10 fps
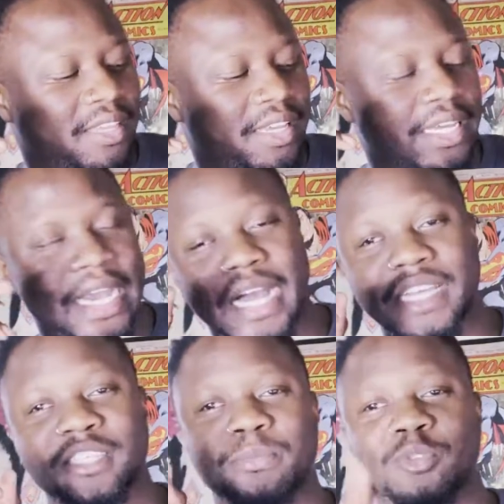the uh,
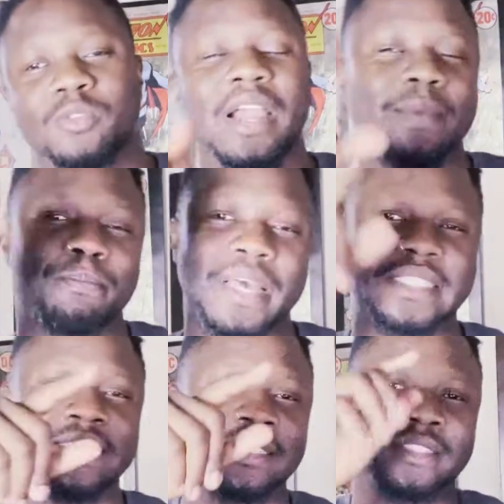subscribe
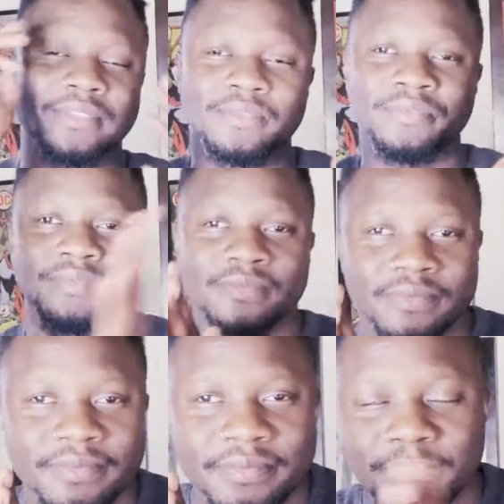button,
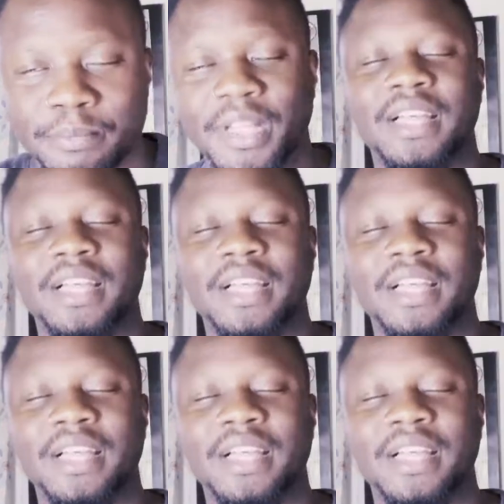bell